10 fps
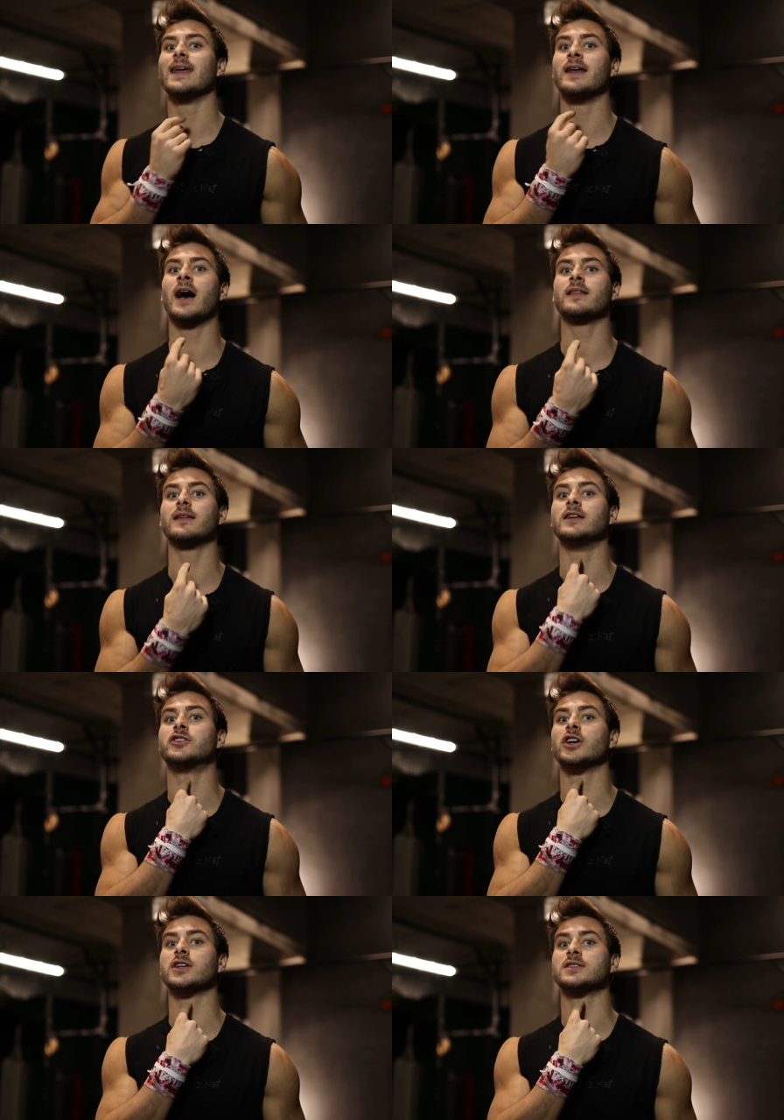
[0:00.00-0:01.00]
and not
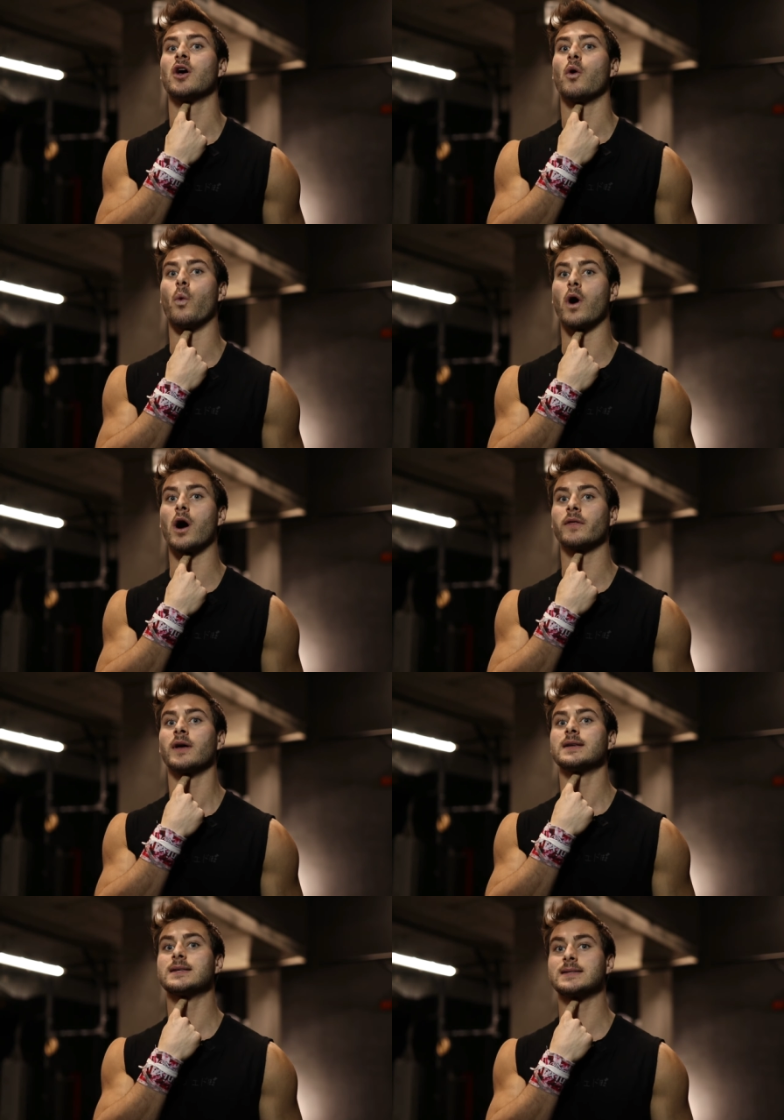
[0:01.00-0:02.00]
in just
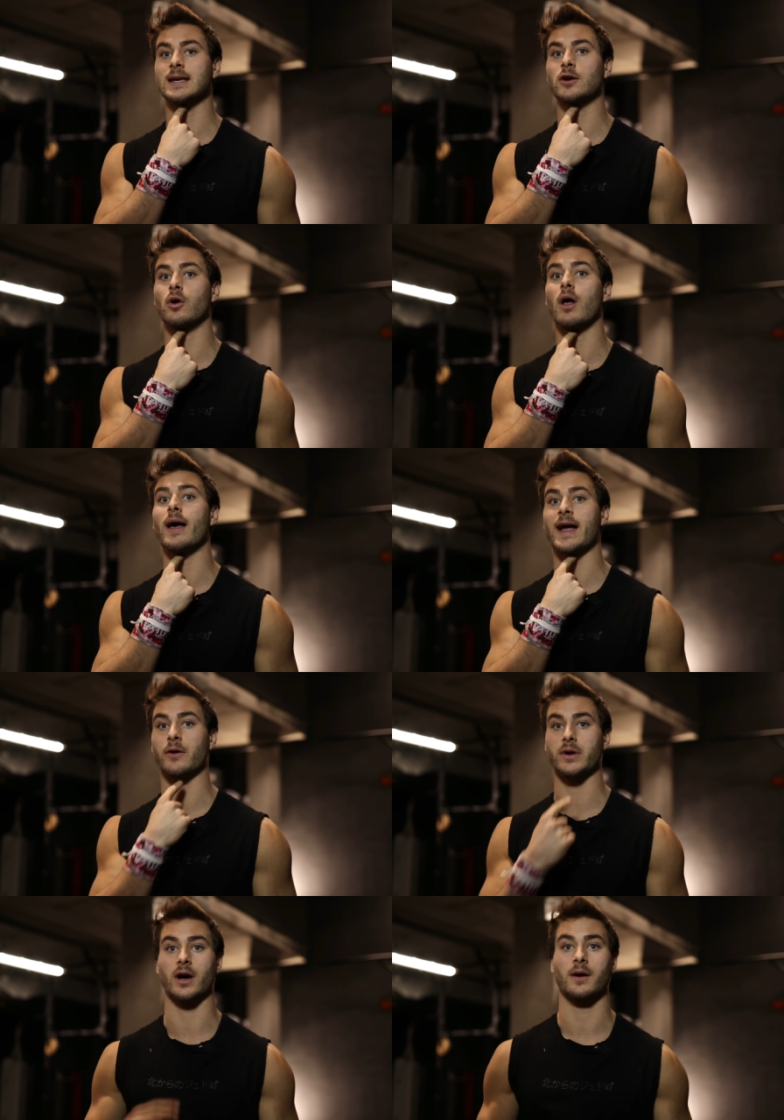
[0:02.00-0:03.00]
one single
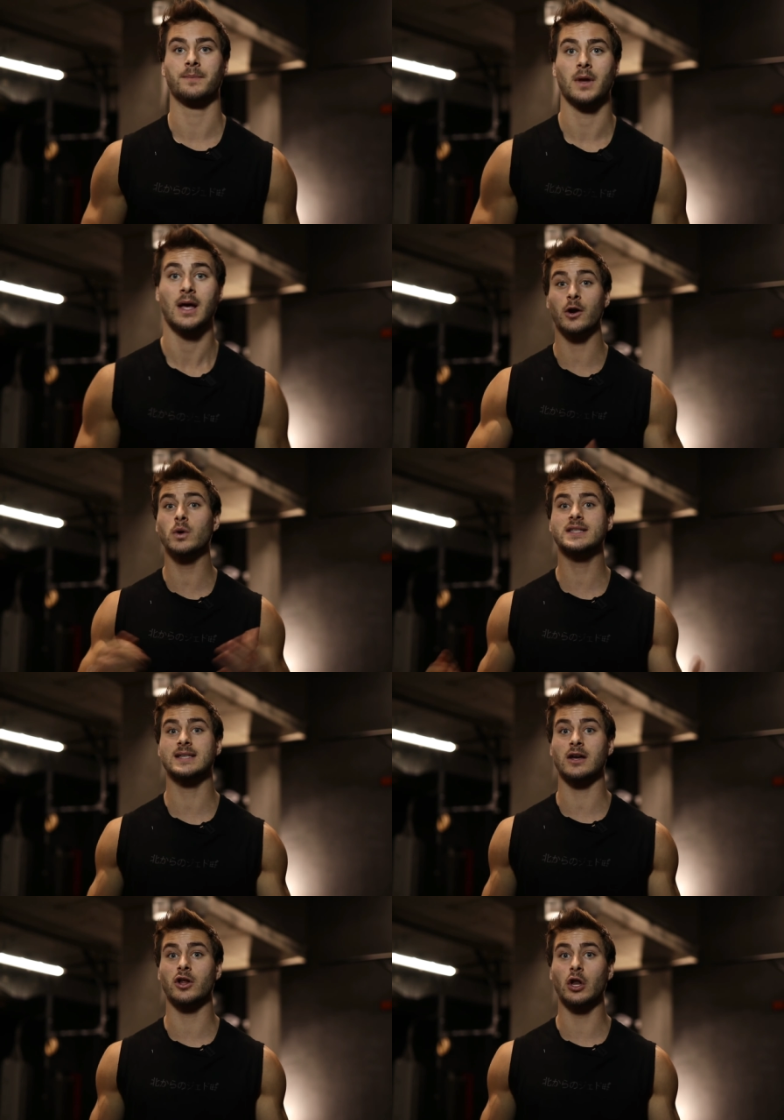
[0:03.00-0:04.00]
area. I know it
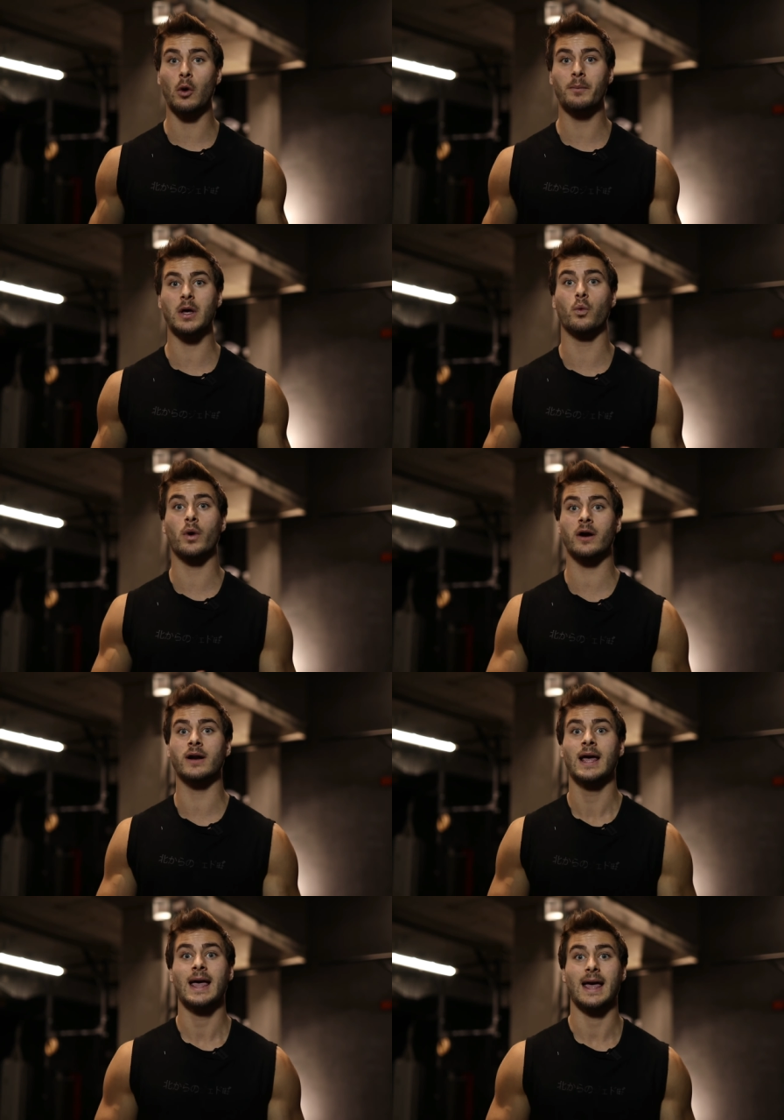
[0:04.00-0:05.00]
sounds a little bit
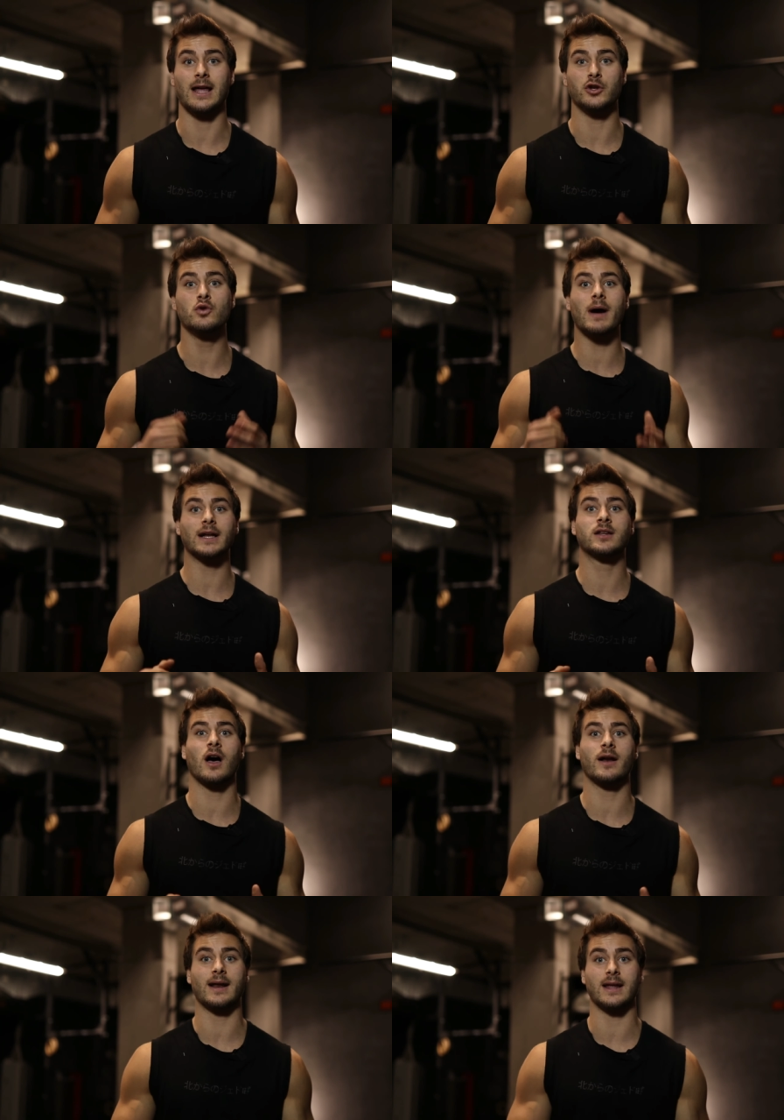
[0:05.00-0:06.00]
weird and you might
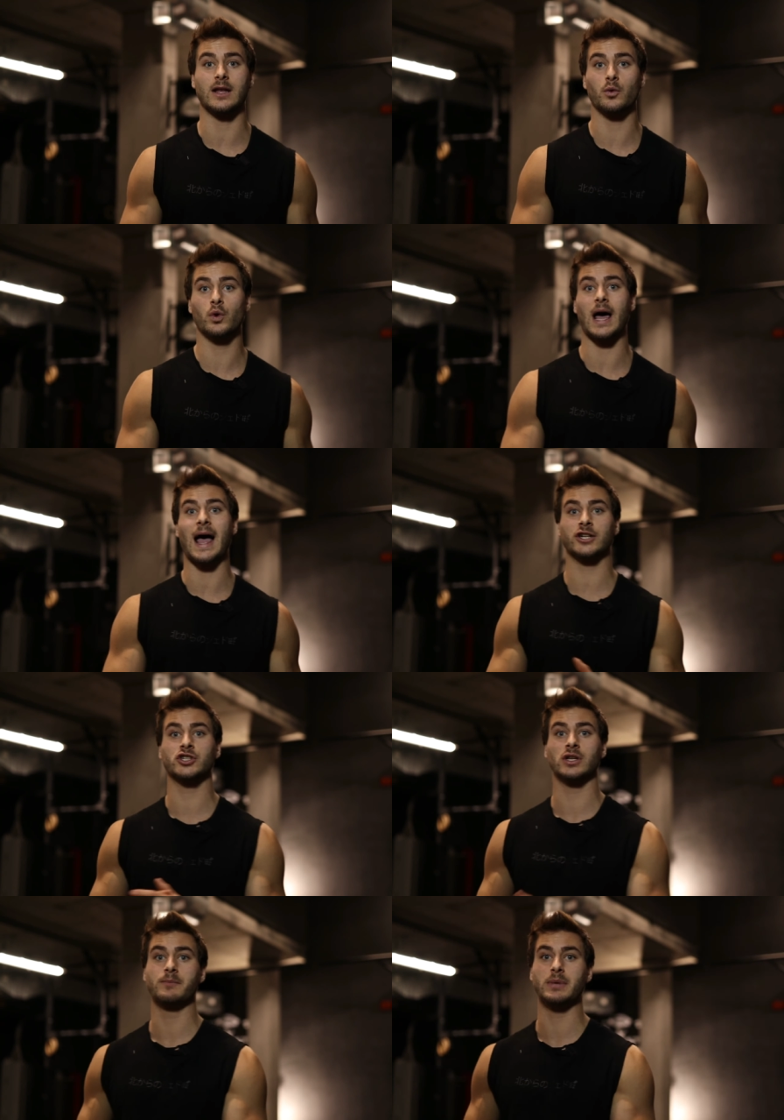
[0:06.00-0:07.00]
thought that it would
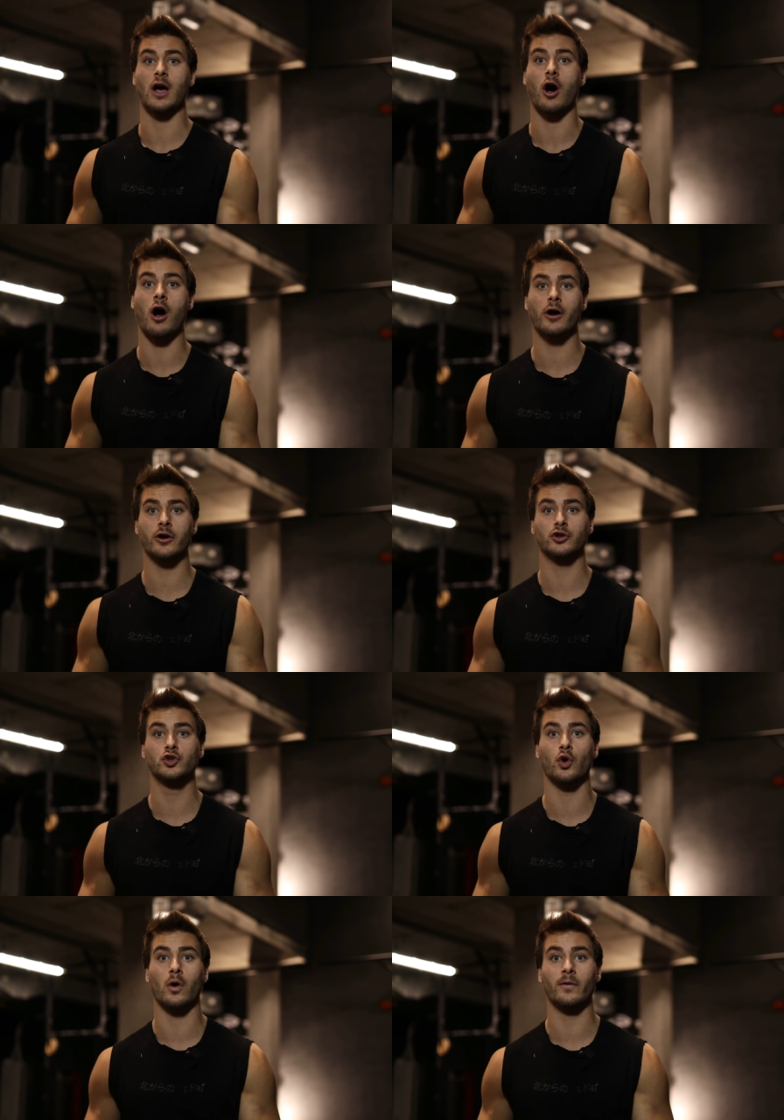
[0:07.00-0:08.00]
actually be harder
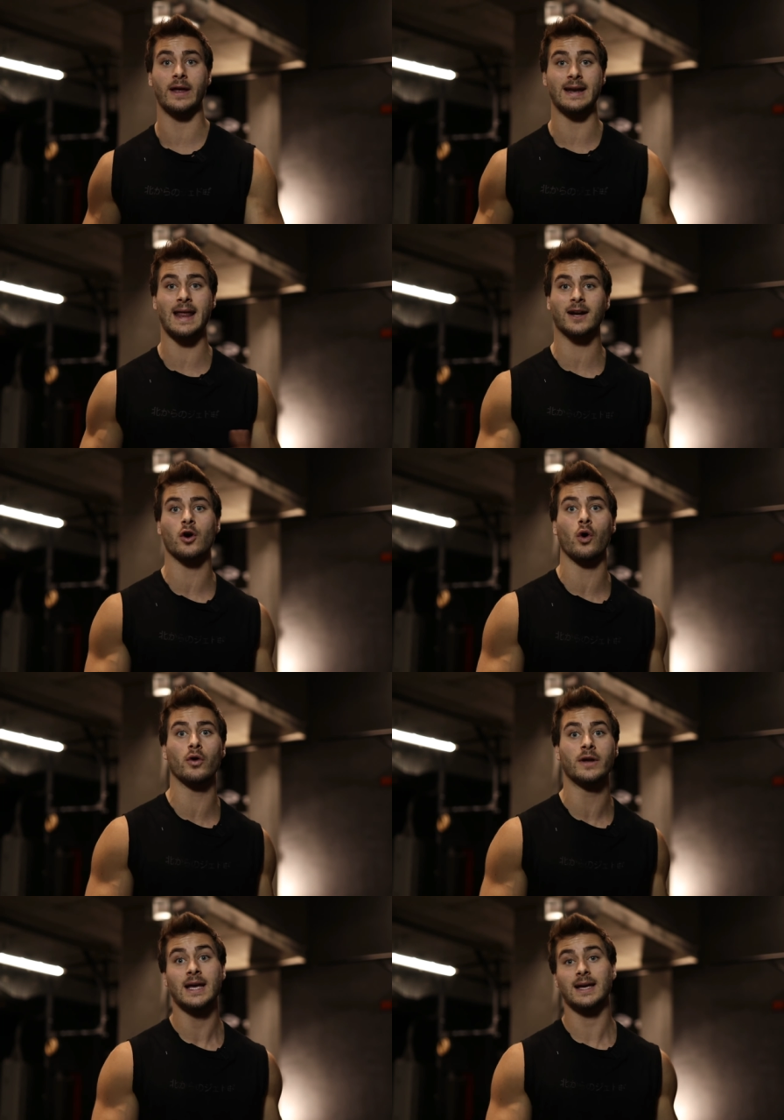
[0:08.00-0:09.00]
to hold the neck
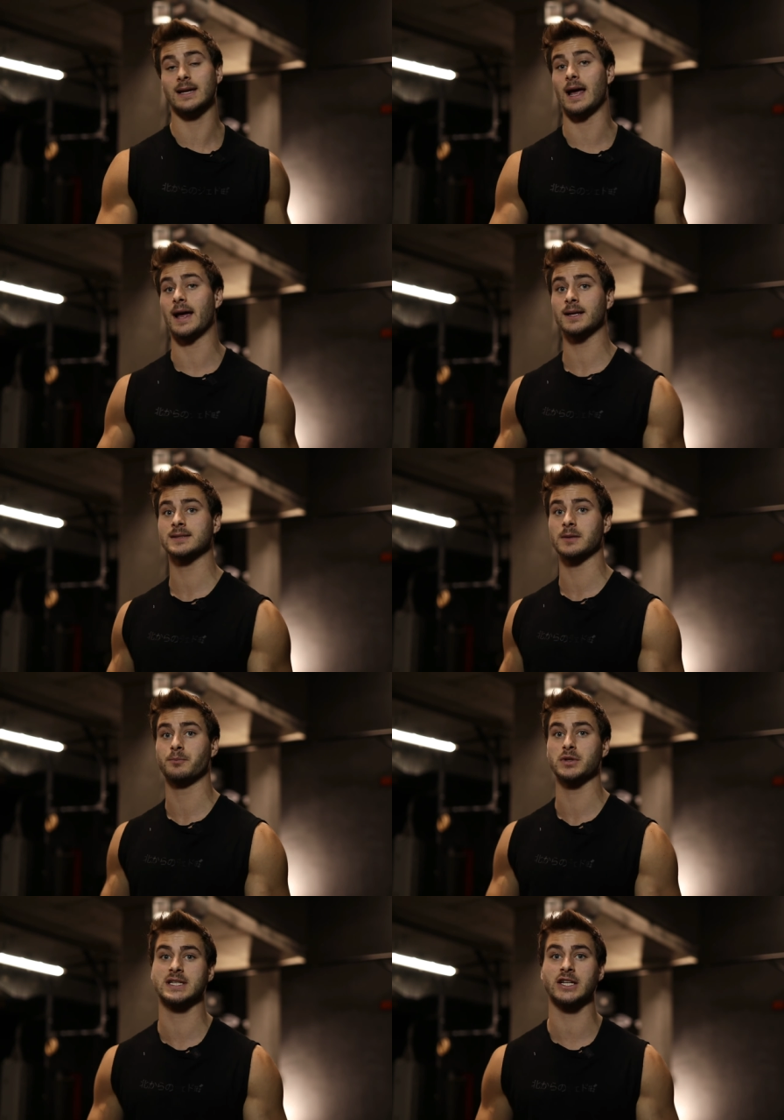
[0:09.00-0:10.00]
hold in an
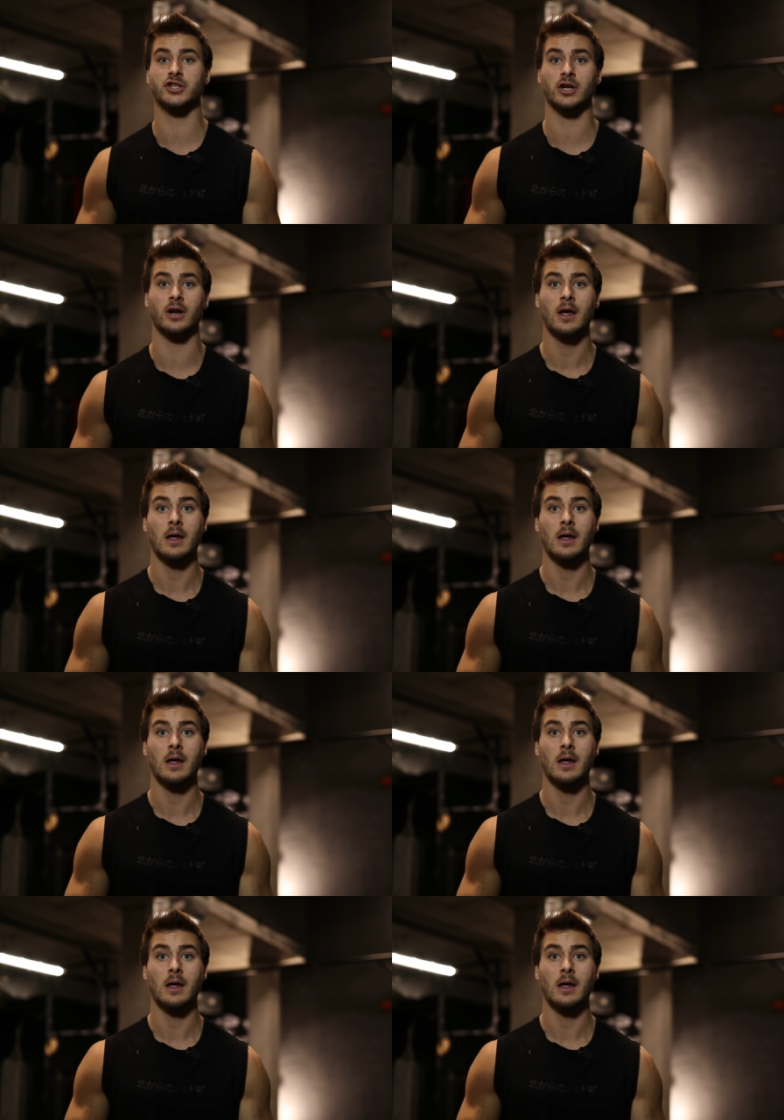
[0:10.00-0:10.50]
L-sit position,